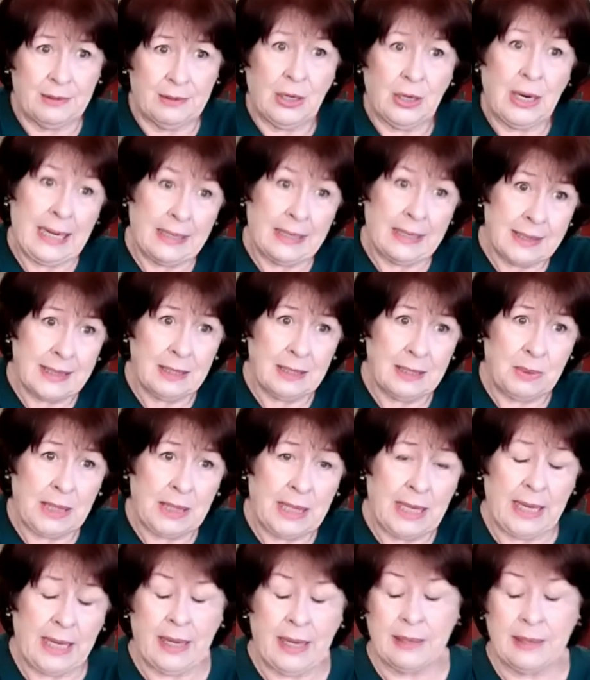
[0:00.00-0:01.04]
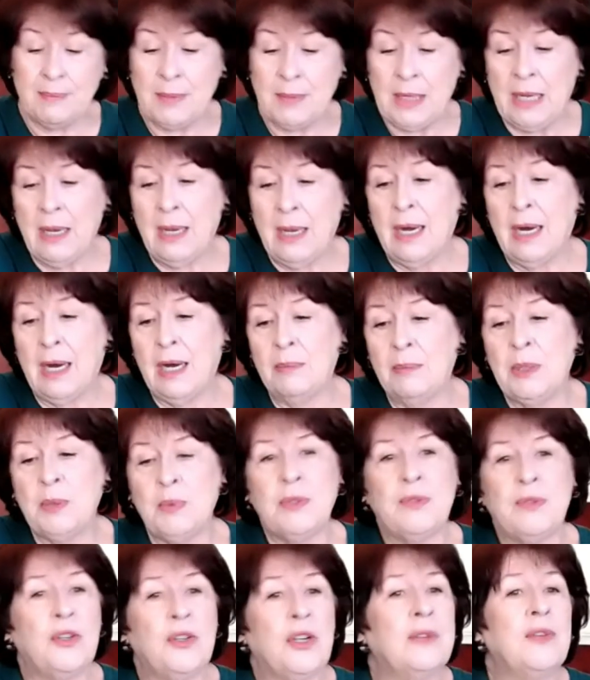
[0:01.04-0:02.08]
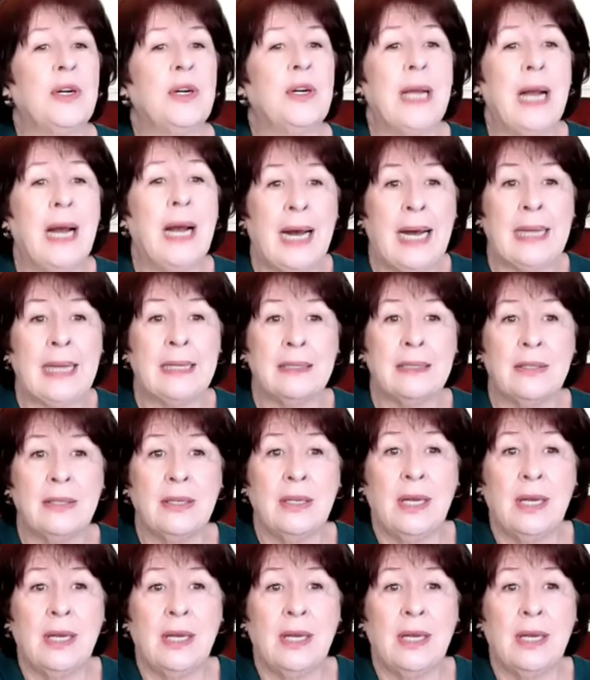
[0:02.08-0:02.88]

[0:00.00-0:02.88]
or iced tea began. It was very, very hot.